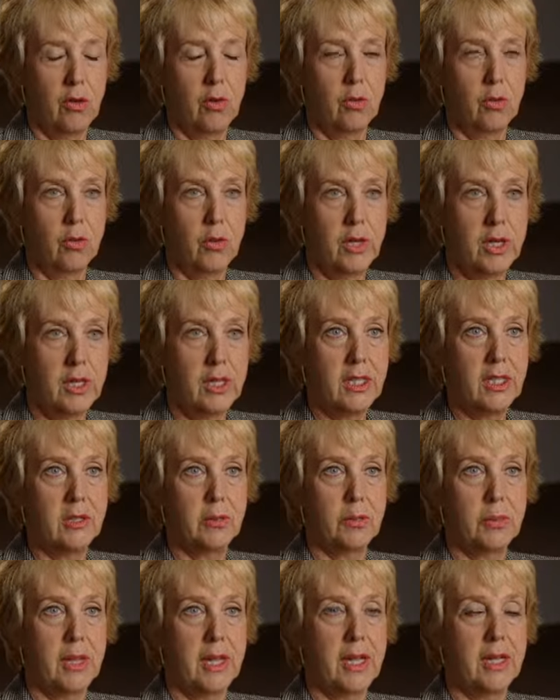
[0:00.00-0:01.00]
really
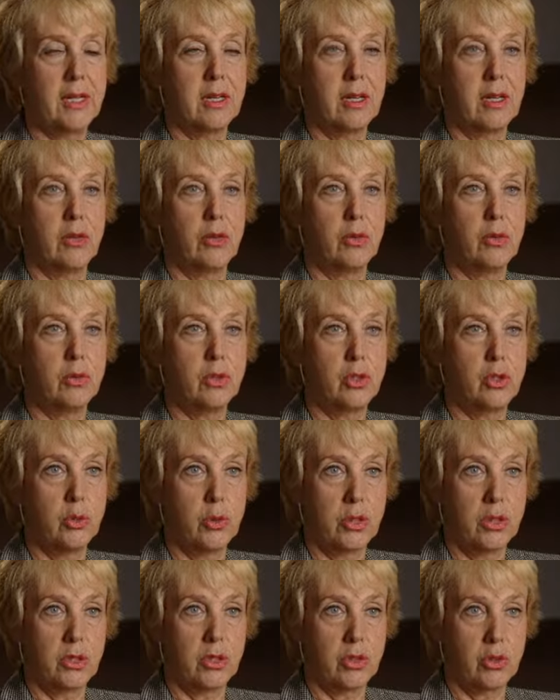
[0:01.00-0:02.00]
depend on who's
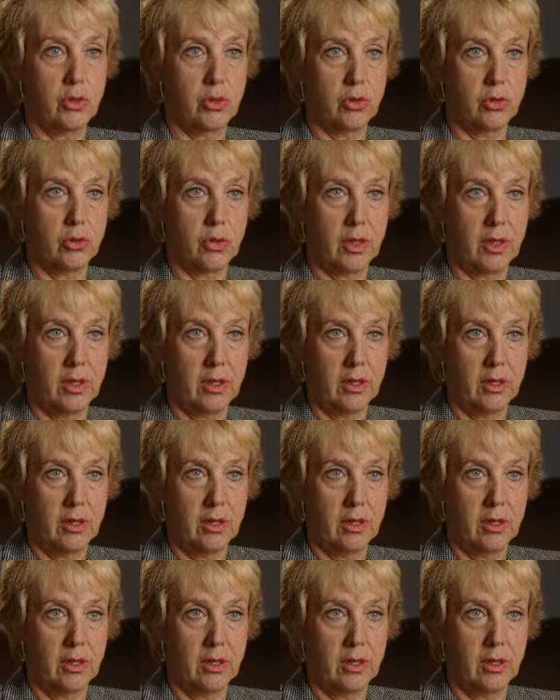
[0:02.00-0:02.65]
doing the surgery.